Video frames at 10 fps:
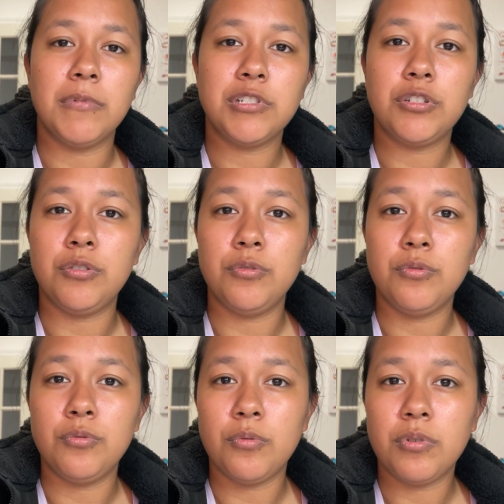
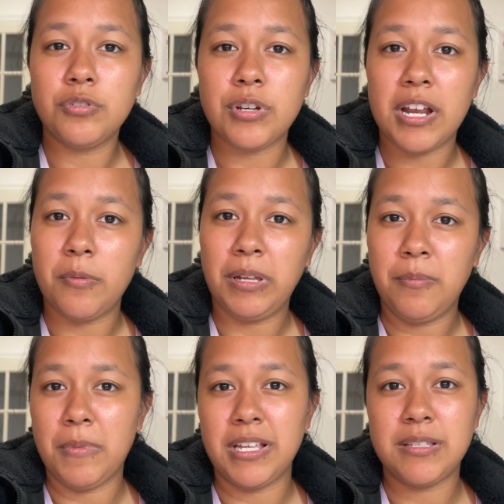to try to help keep
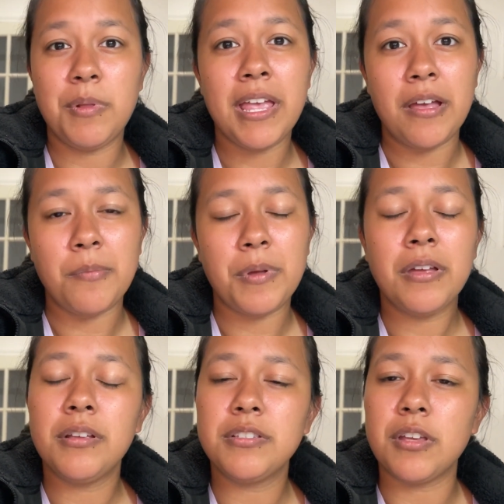my supply up.
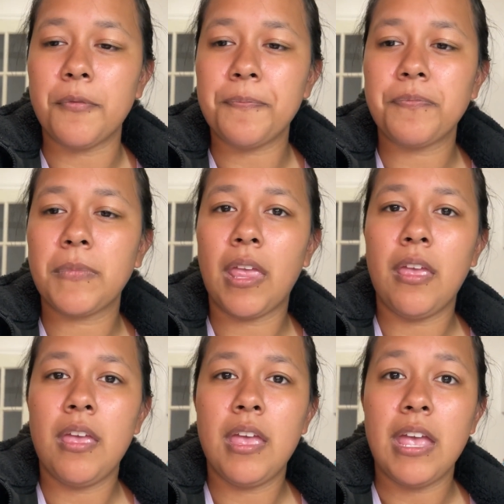So
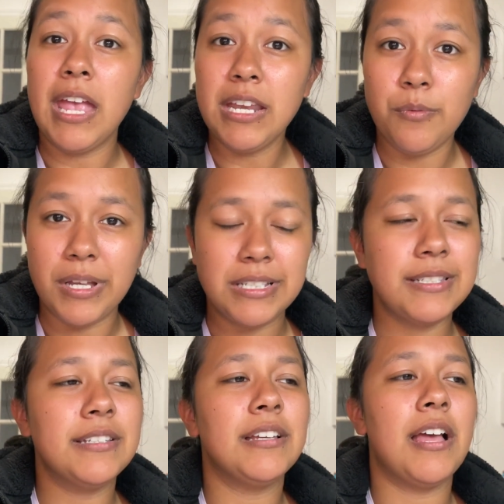
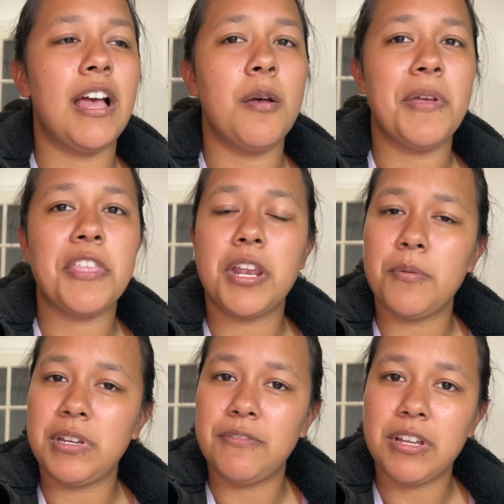anyways, I thought I
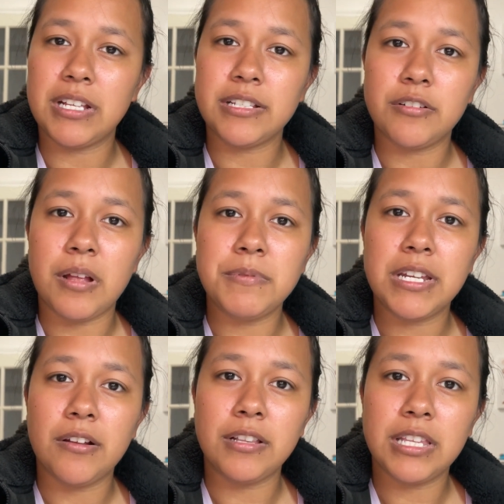would give you guys a little
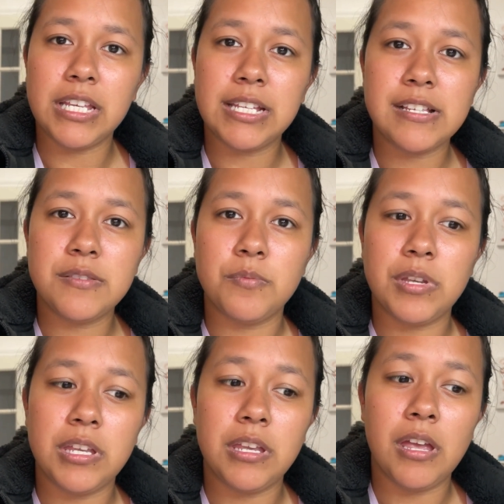update on things.
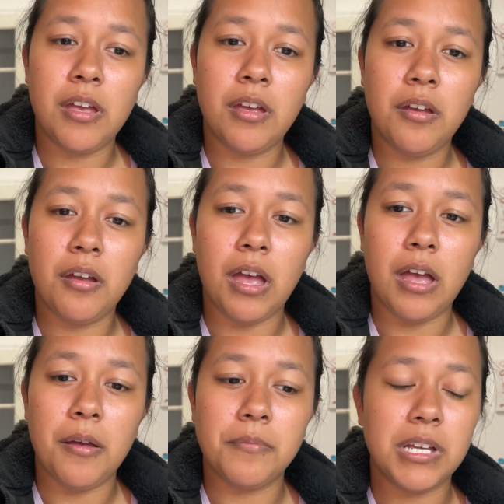We
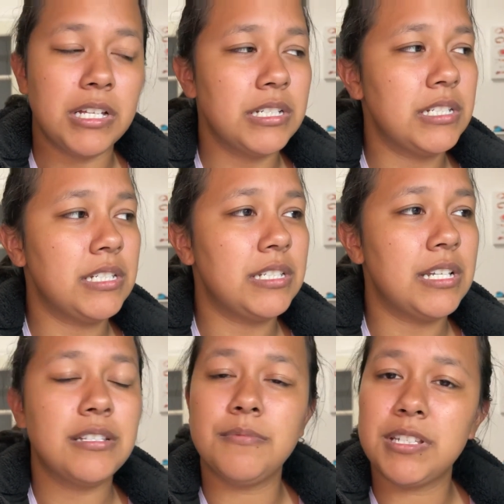
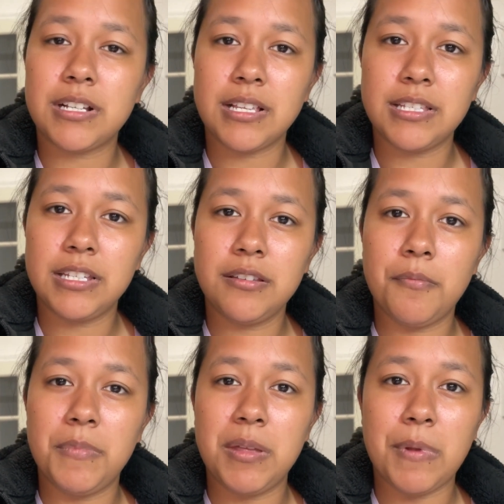did some discussing,
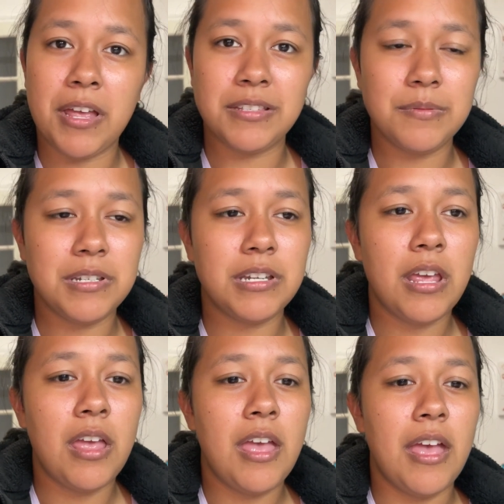me and my husband,
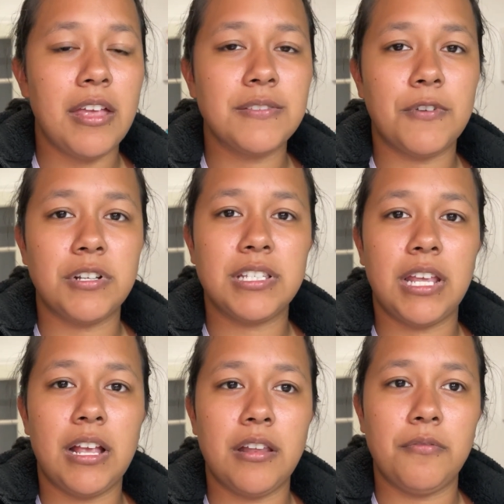as far as
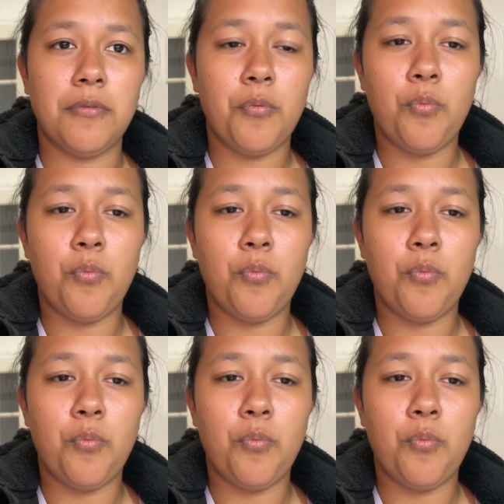like kind of